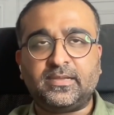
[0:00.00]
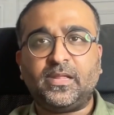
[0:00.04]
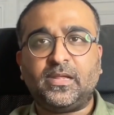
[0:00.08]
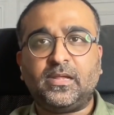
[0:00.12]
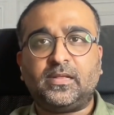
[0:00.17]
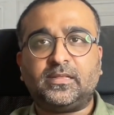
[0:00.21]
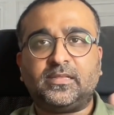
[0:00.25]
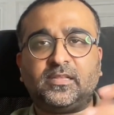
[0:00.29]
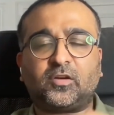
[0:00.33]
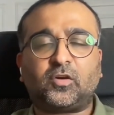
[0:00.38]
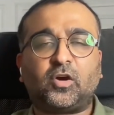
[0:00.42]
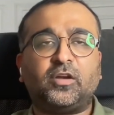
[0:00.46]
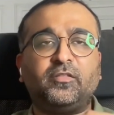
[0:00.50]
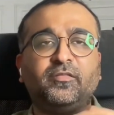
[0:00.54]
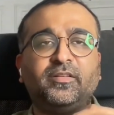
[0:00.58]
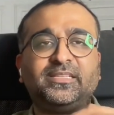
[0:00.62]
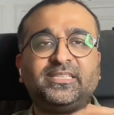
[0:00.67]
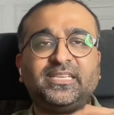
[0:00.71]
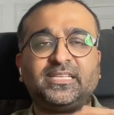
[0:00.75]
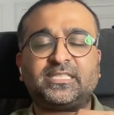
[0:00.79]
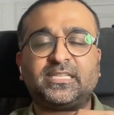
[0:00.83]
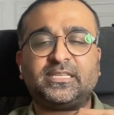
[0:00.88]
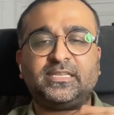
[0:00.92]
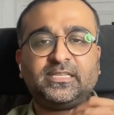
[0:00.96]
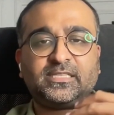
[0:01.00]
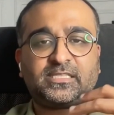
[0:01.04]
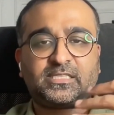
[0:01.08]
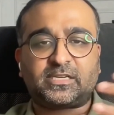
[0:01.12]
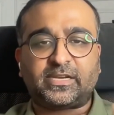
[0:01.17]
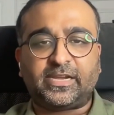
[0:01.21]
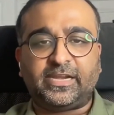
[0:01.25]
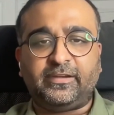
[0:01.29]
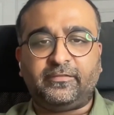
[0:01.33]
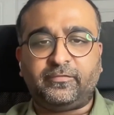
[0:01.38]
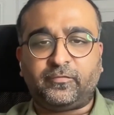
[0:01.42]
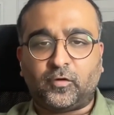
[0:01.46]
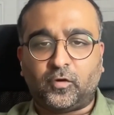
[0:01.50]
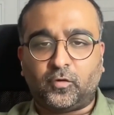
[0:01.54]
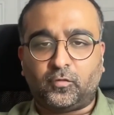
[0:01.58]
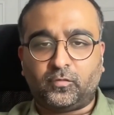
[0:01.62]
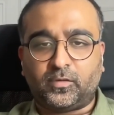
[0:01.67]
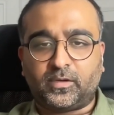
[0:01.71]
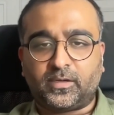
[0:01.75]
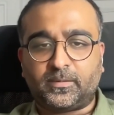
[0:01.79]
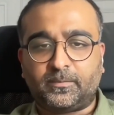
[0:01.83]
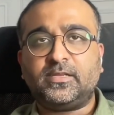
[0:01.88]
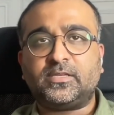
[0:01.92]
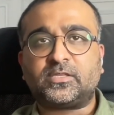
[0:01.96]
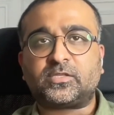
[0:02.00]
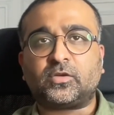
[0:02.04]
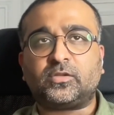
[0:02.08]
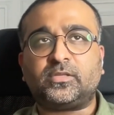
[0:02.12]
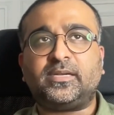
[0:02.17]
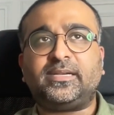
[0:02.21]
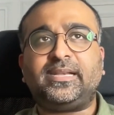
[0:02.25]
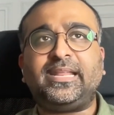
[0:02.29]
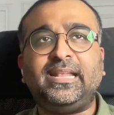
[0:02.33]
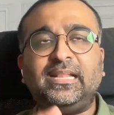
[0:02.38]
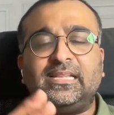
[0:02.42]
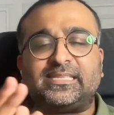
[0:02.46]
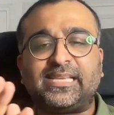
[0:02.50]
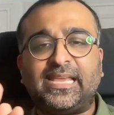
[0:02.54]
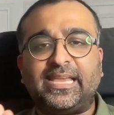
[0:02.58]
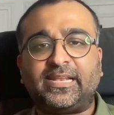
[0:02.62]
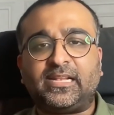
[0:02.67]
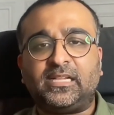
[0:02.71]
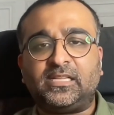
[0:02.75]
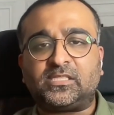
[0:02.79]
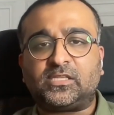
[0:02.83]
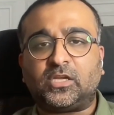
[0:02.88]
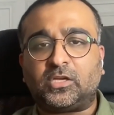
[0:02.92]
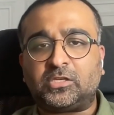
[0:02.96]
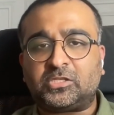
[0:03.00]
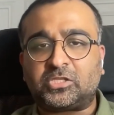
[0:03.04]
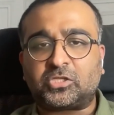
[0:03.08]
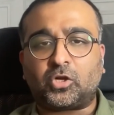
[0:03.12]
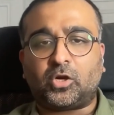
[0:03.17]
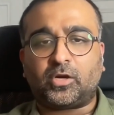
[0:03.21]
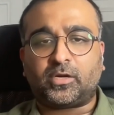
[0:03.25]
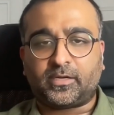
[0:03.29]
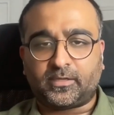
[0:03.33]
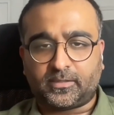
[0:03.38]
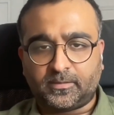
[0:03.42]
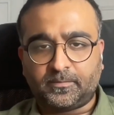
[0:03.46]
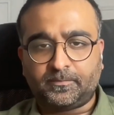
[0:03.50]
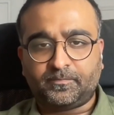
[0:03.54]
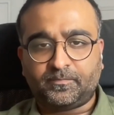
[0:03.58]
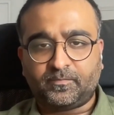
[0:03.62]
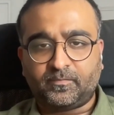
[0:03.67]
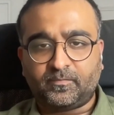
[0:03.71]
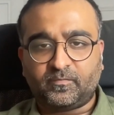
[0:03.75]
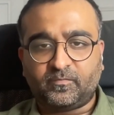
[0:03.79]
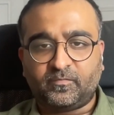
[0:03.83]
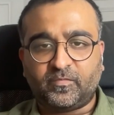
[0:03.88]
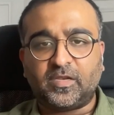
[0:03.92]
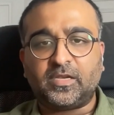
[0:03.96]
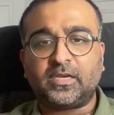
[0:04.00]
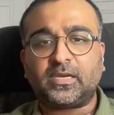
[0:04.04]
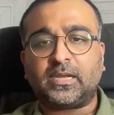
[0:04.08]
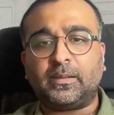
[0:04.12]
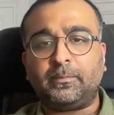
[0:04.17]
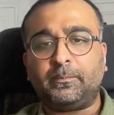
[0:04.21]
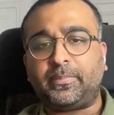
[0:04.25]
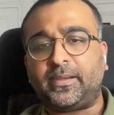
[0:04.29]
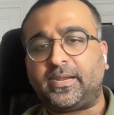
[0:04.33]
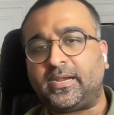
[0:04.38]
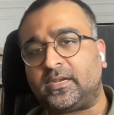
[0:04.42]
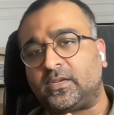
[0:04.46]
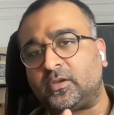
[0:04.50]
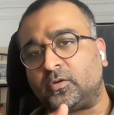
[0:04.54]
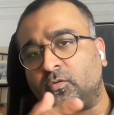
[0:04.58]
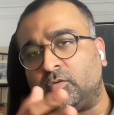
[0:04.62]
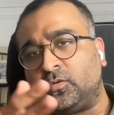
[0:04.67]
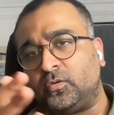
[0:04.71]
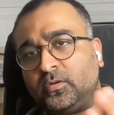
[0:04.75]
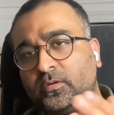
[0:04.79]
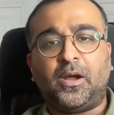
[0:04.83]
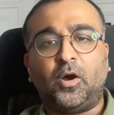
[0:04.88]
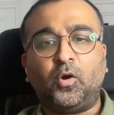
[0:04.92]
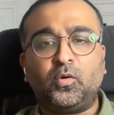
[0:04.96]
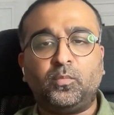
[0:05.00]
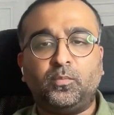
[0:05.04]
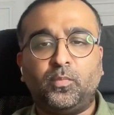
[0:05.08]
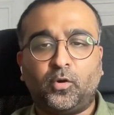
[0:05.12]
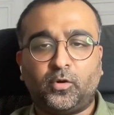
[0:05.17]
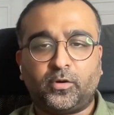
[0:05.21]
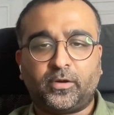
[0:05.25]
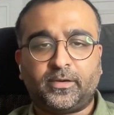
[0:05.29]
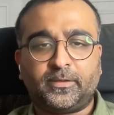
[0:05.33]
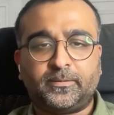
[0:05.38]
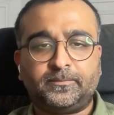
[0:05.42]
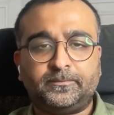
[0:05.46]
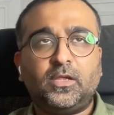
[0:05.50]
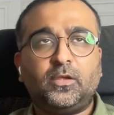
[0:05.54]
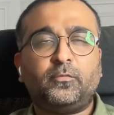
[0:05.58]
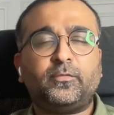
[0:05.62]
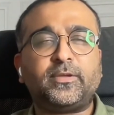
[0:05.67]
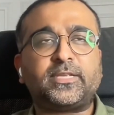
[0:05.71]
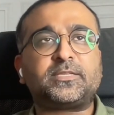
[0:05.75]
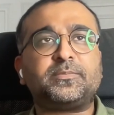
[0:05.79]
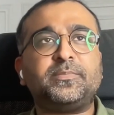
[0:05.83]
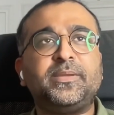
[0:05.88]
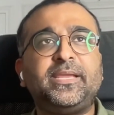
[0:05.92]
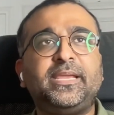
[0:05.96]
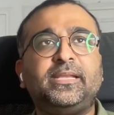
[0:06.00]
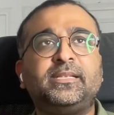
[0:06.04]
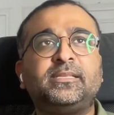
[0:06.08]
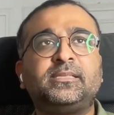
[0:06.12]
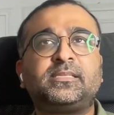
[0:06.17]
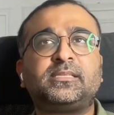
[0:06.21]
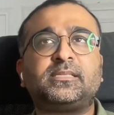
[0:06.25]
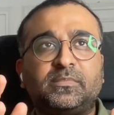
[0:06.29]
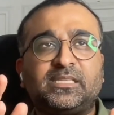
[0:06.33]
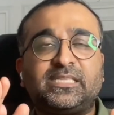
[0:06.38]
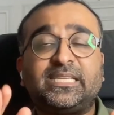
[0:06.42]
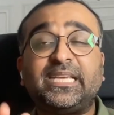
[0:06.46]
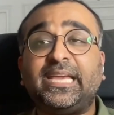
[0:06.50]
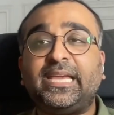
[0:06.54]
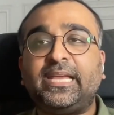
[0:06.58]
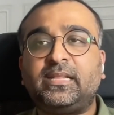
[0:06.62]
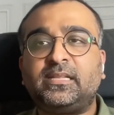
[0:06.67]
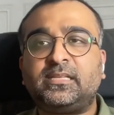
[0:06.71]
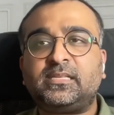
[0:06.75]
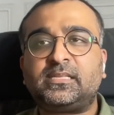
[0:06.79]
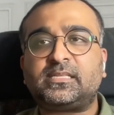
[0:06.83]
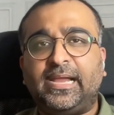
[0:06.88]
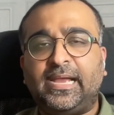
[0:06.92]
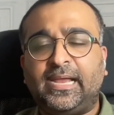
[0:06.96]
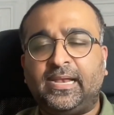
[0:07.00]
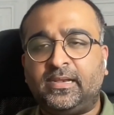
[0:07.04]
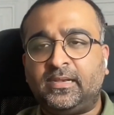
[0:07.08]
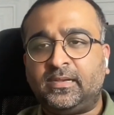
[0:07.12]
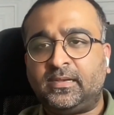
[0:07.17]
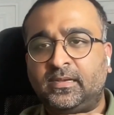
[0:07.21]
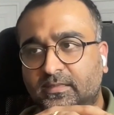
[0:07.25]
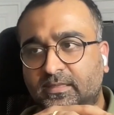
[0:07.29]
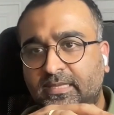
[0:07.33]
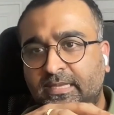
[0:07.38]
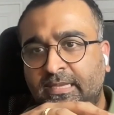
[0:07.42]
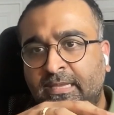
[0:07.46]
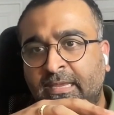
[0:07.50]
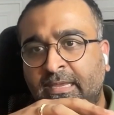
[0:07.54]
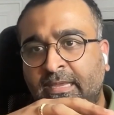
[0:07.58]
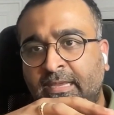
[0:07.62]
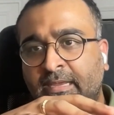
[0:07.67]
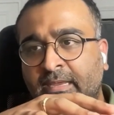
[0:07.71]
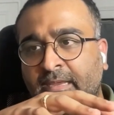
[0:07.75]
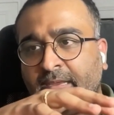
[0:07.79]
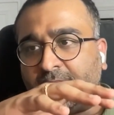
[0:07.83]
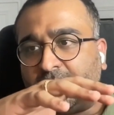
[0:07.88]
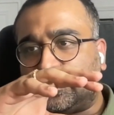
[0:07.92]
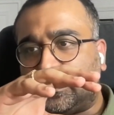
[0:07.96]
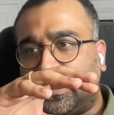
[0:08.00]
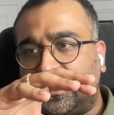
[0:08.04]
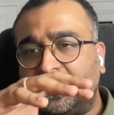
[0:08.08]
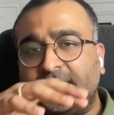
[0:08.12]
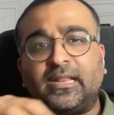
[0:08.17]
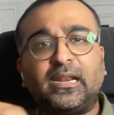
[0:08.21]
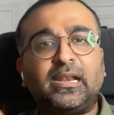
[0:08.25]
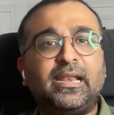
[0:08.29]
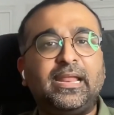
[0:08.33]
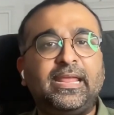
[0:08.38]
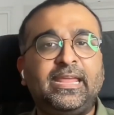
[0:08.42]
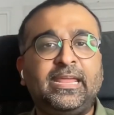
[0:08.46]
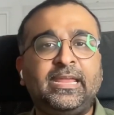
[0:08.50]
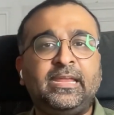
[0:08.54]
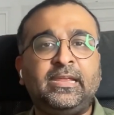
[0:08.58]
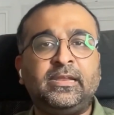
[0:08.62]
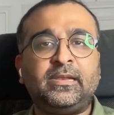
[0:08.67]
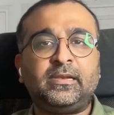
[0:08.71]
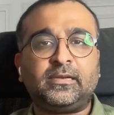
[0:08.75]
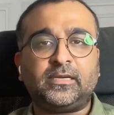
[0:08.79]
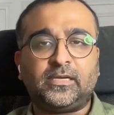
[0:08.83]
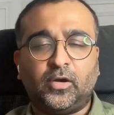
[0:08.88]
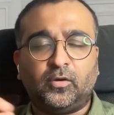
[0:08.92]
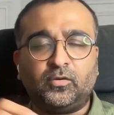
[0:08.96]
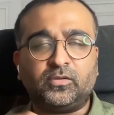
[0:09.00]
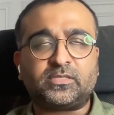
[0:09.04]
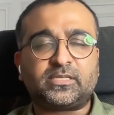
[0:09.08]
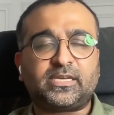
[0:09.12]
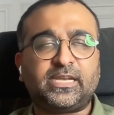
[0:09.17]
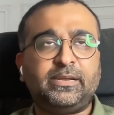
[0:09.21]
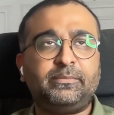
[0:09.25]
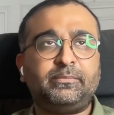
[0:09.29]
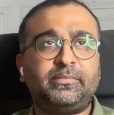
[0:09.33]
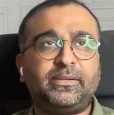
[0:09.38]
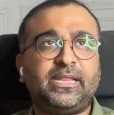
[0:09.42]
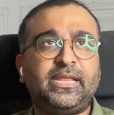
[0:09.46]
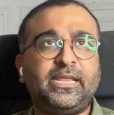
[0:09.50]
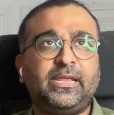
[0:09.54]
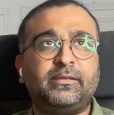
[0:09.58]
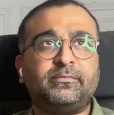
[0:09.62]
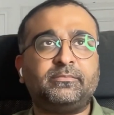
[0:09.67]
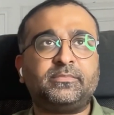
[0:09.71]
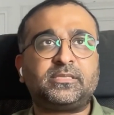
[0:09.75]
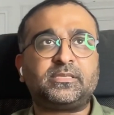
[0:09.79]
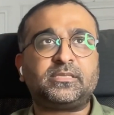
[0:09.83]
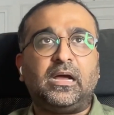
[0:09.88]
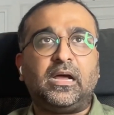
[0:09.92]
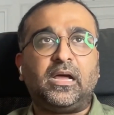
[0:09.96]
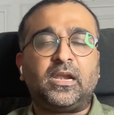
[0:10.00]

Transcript: The conversation is straightforward. So the deal cycles are shorter when compared to outbound, which means sales and the underlying downstream teams are